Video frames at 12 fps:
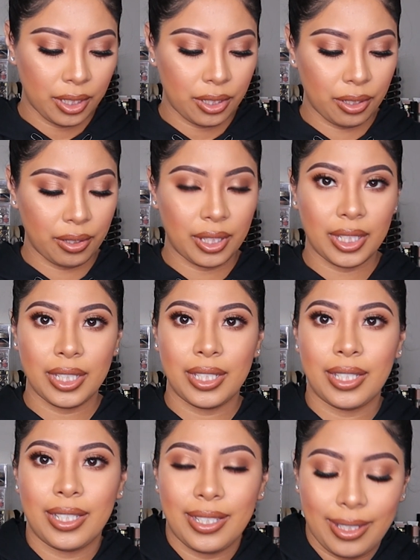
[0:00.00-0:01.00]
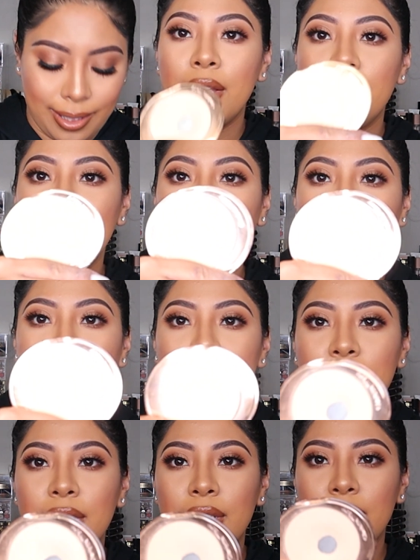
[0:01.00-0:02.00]
So this
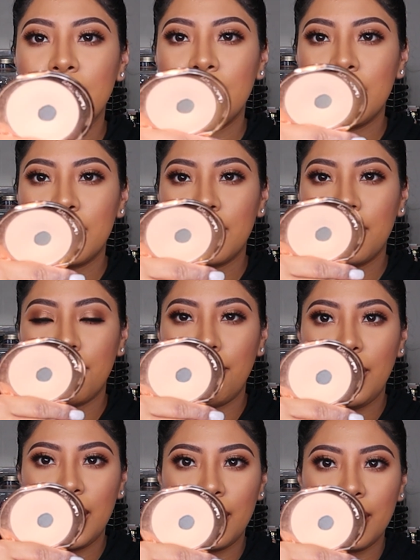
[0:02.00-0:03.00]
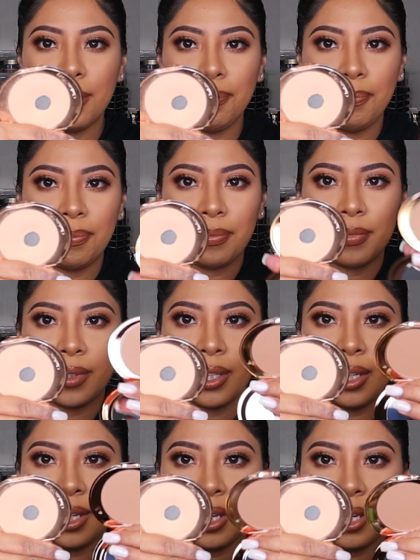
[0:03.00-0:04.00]
is medium,
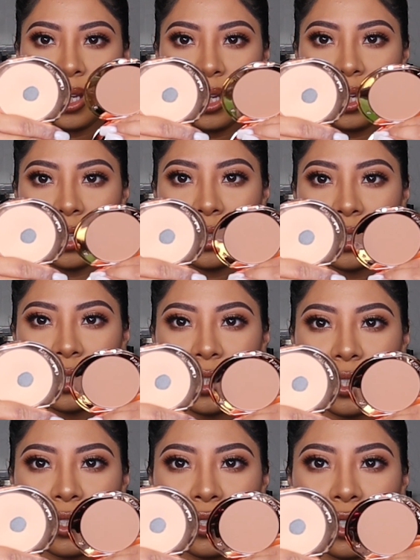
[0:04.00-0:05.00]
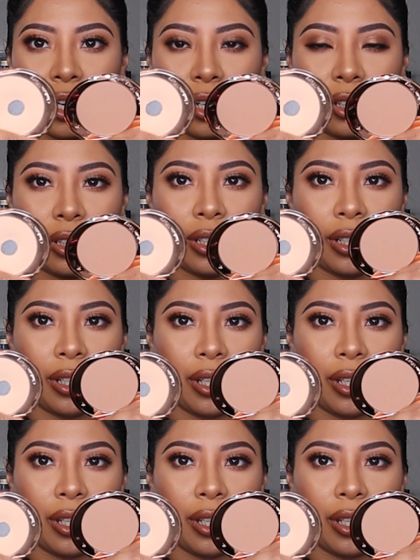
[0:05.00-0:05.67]
and this is dark.